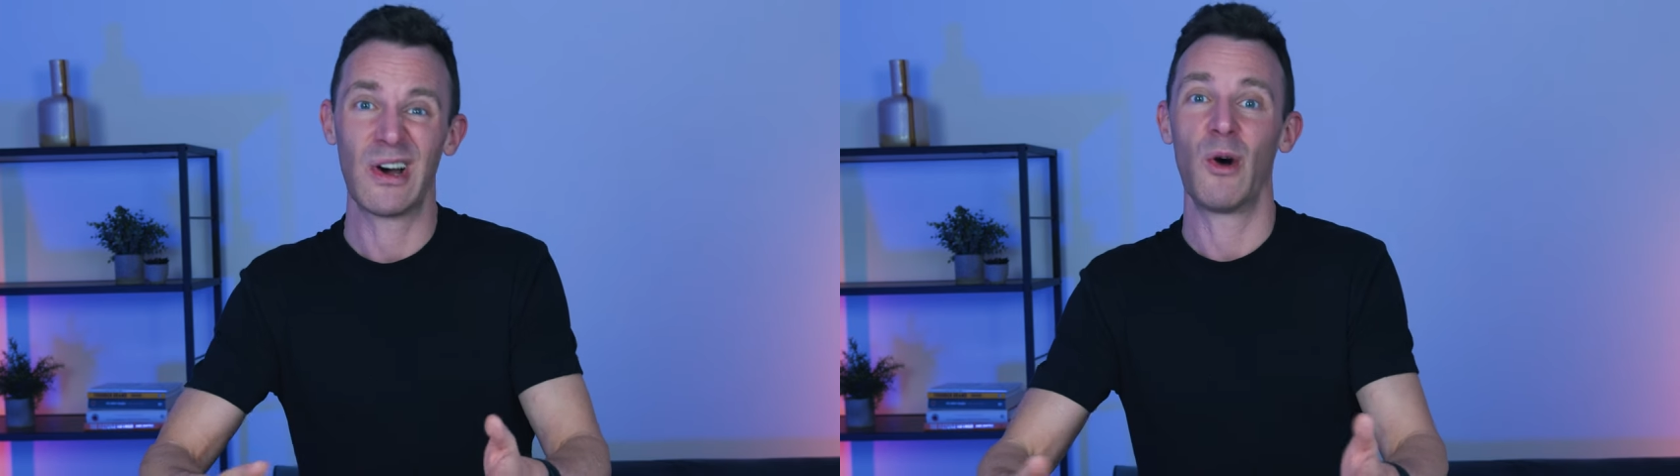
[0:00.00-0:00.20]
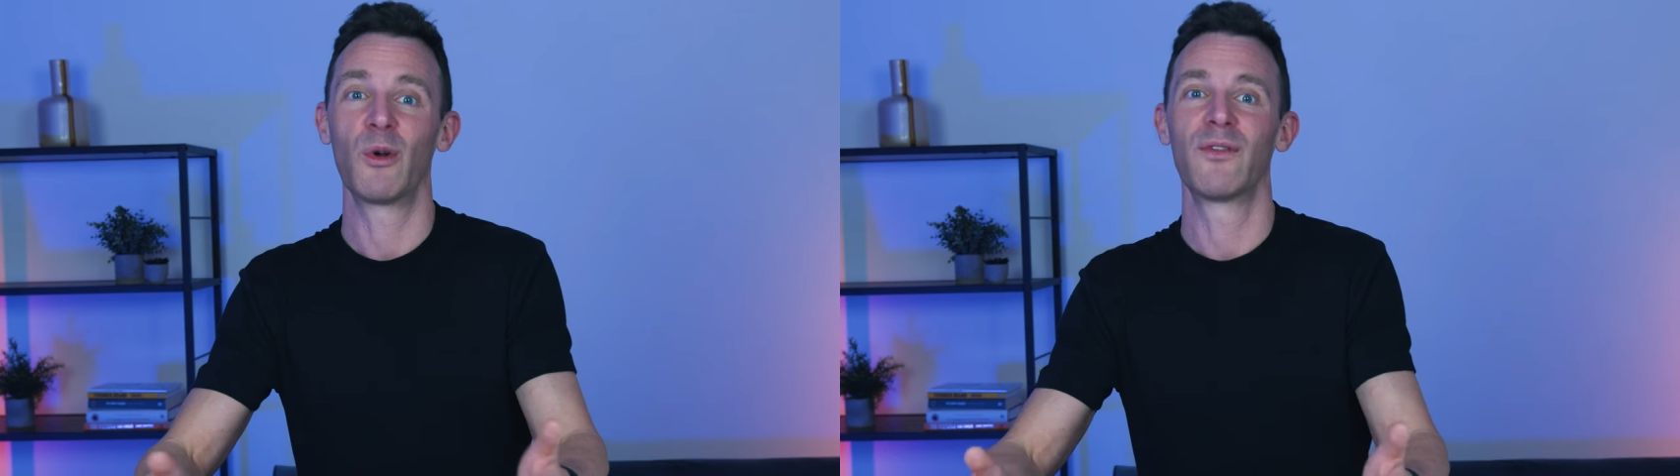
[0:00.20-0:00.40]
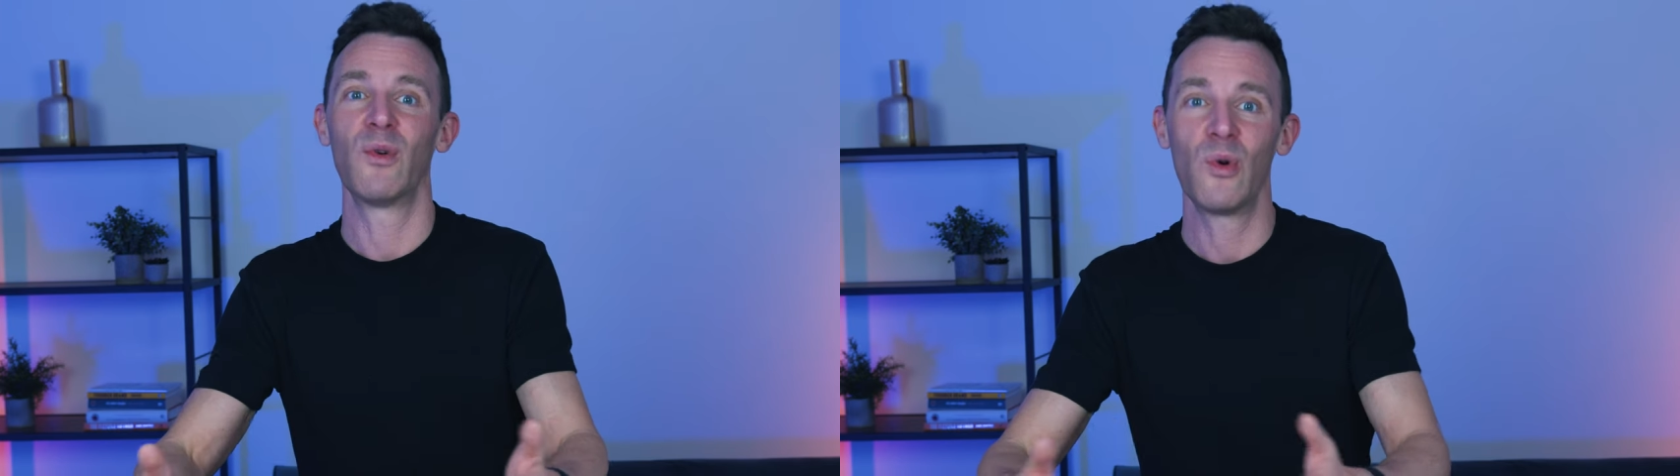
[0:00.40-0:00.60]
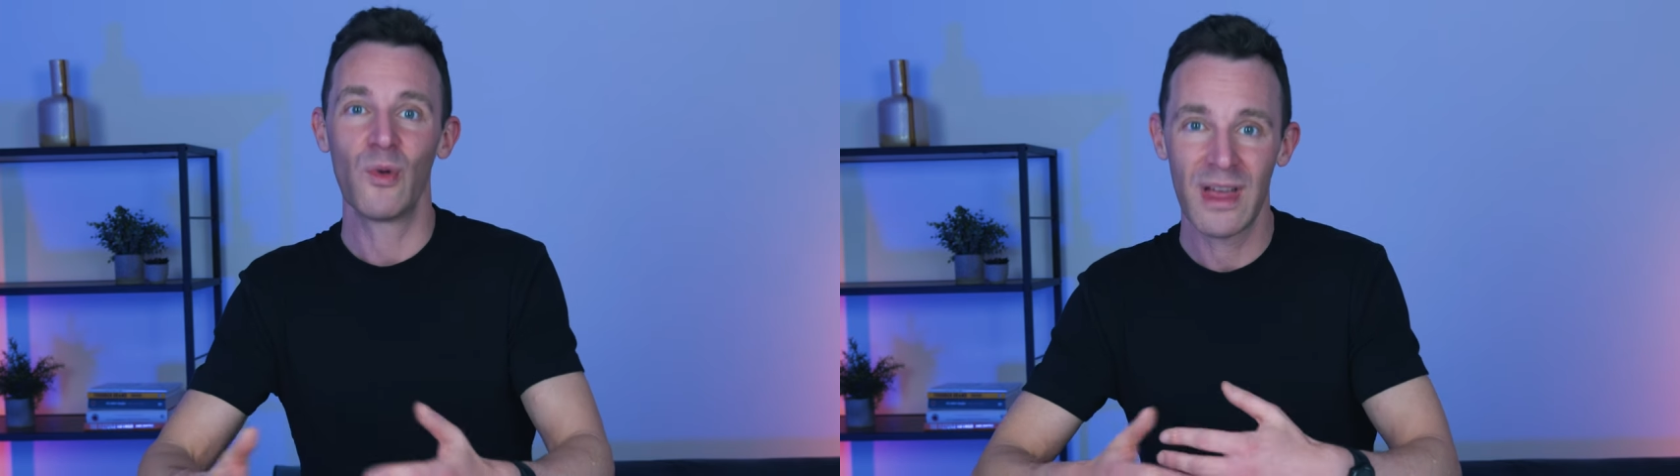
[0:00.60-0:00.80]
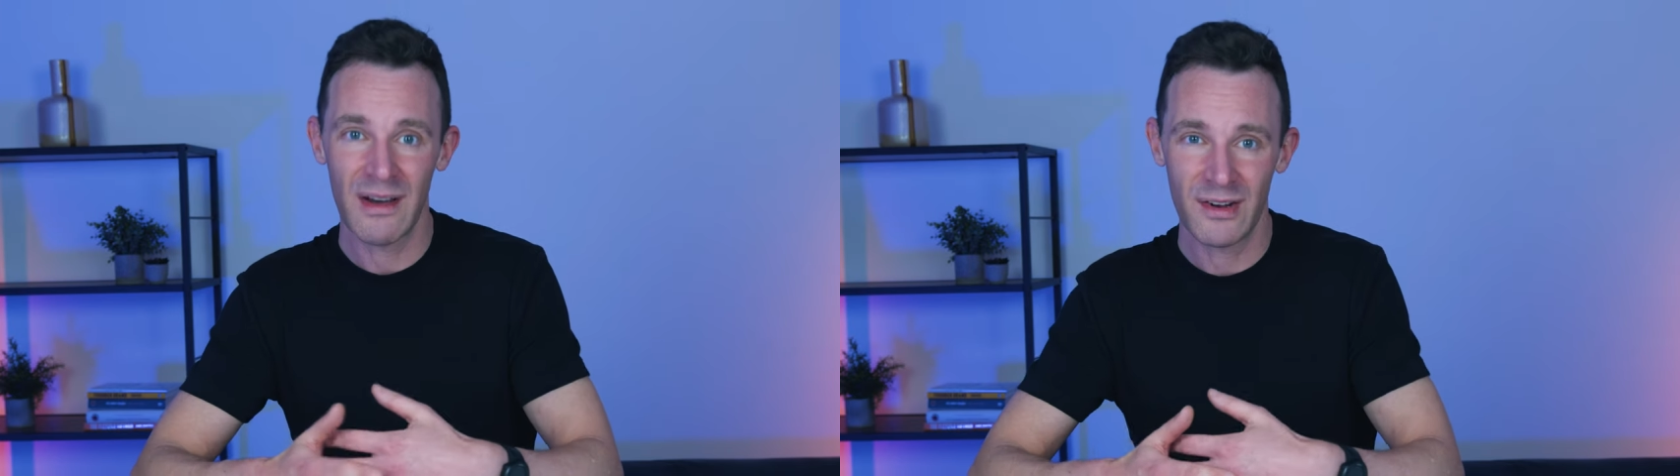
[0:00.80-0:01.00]
got hold of
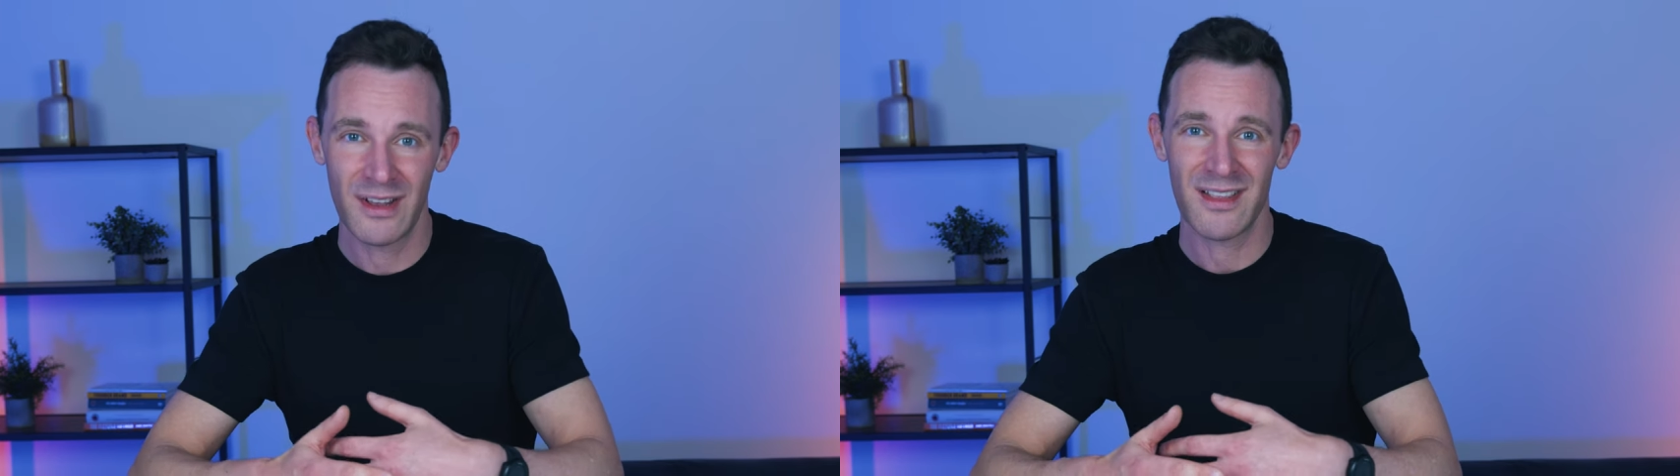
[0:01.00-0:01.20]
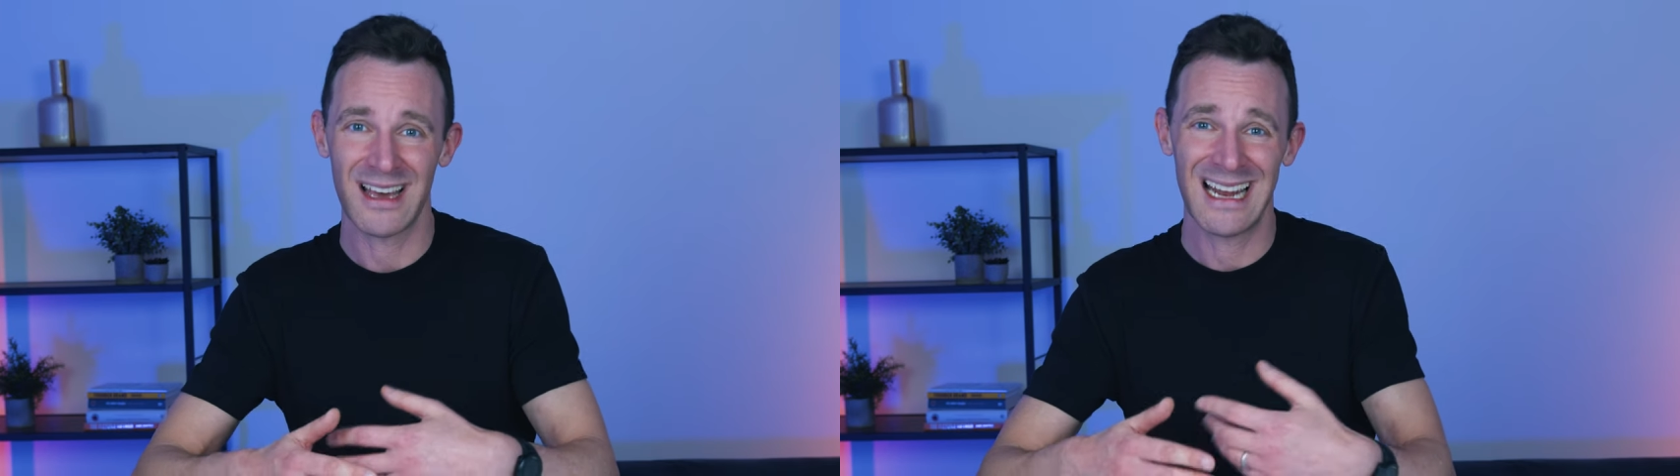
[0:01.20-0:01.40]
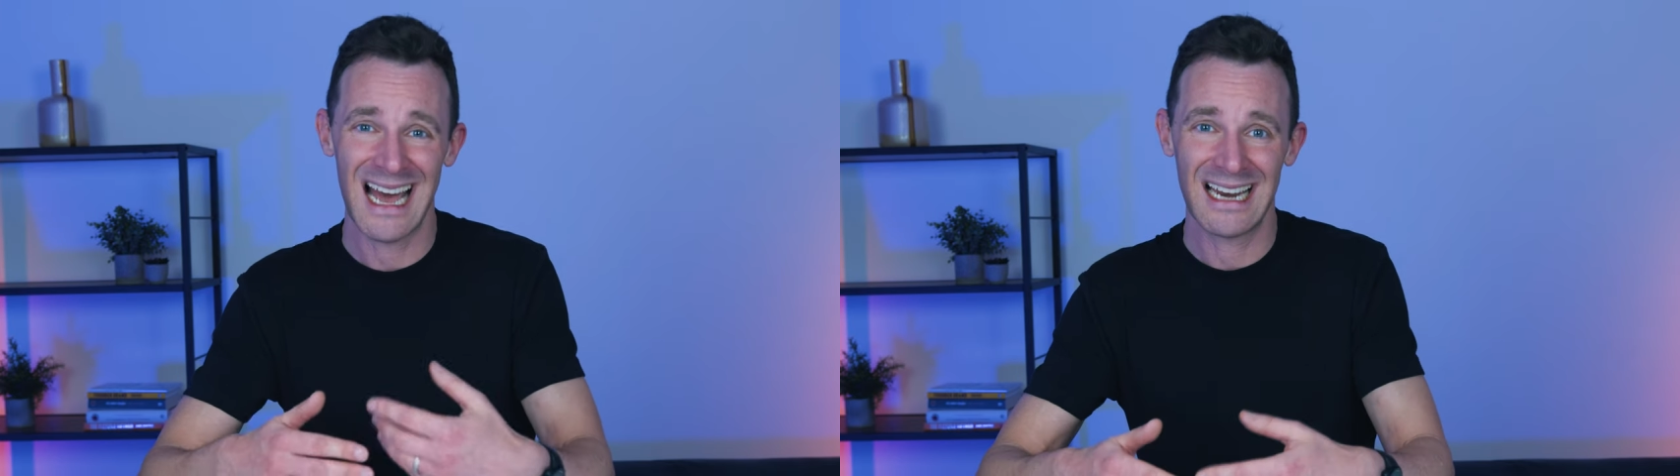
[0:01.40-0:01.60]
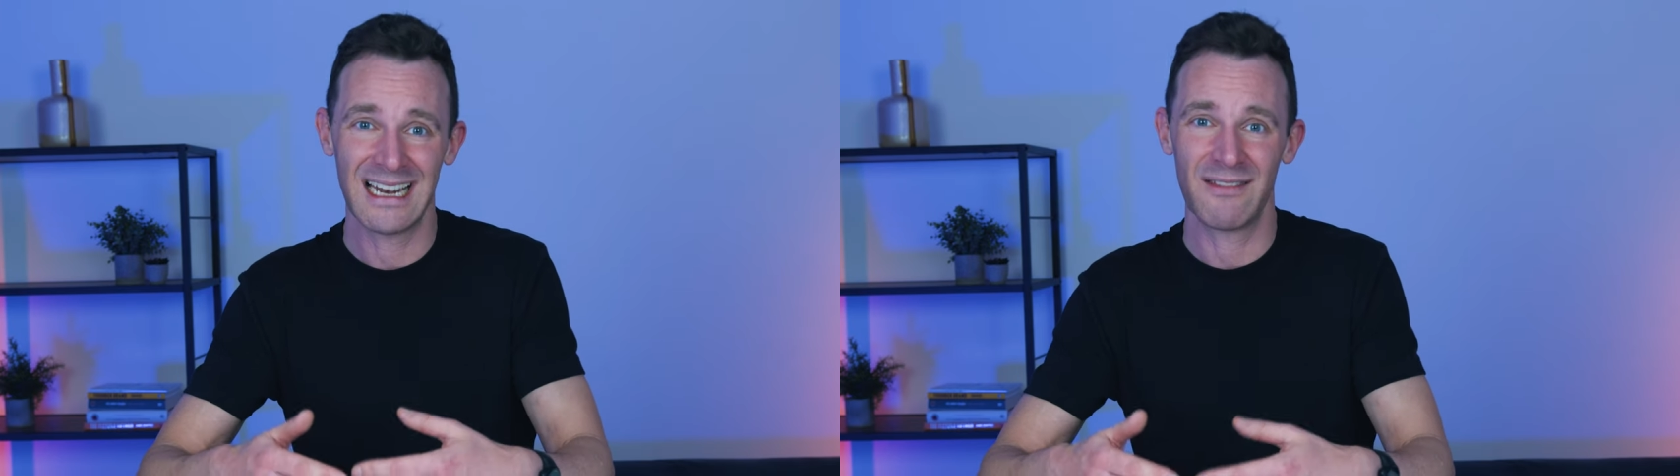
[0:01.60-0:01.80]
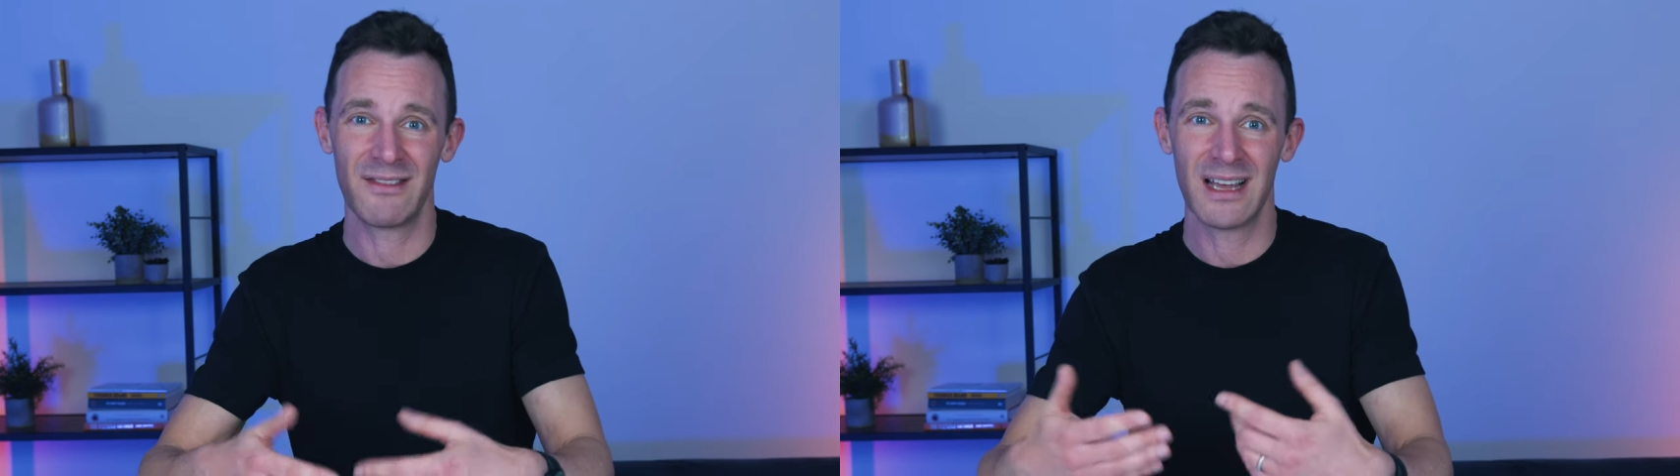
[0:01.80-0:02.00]
all the evidence and
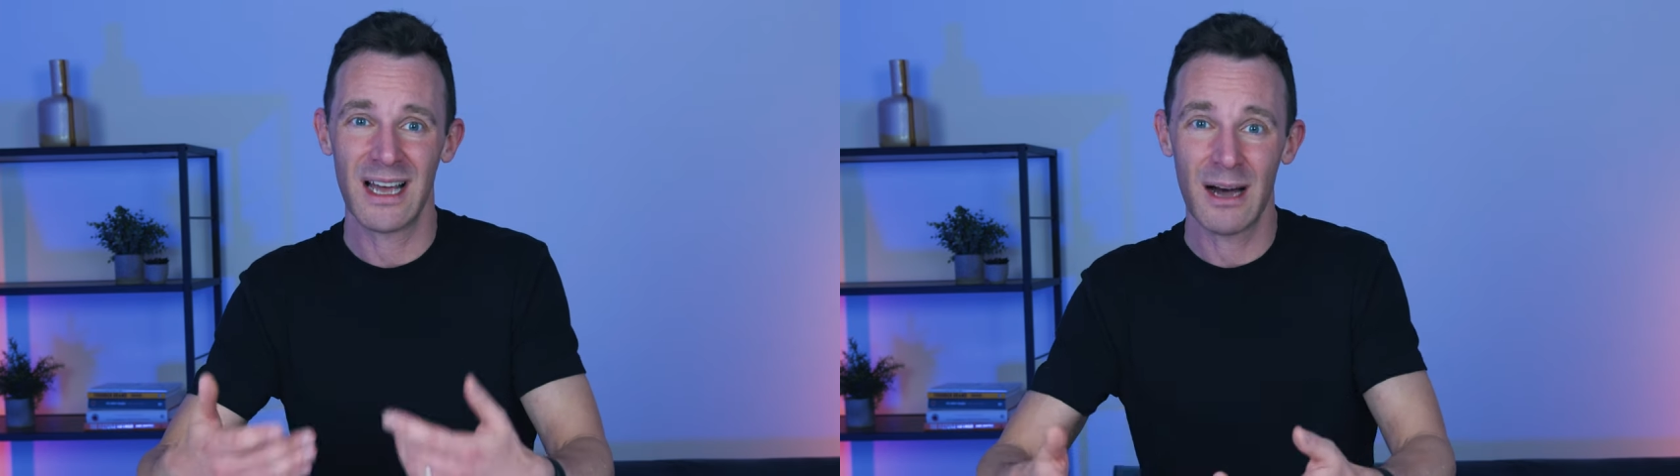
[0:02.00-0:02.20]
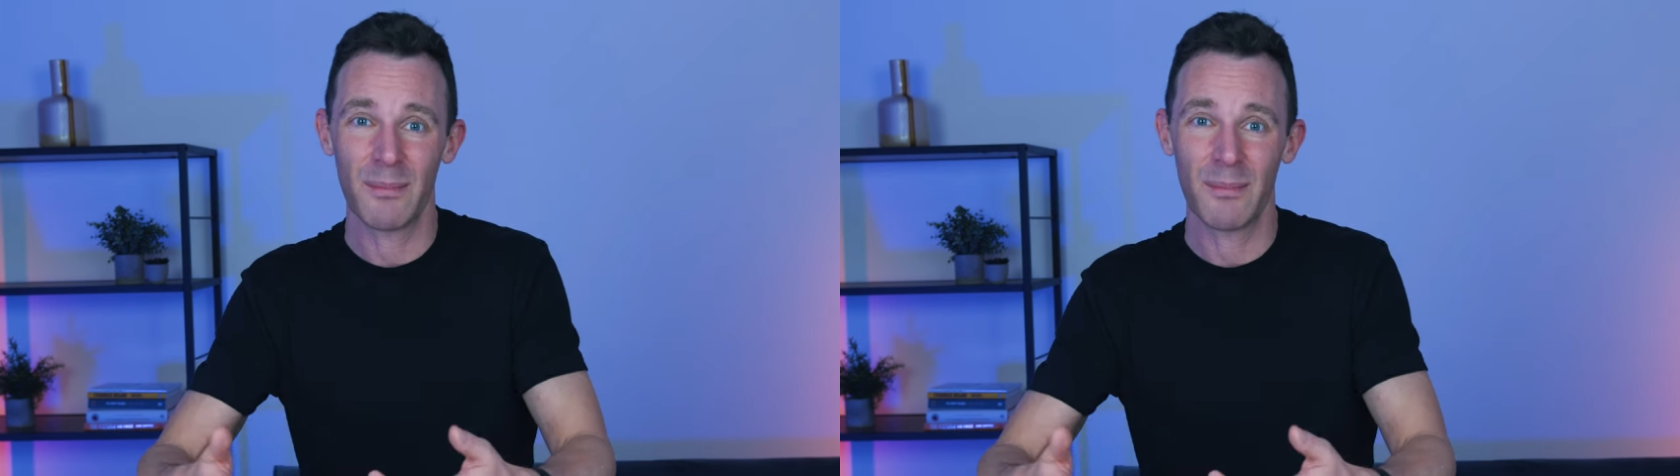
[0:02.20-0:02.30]
added everything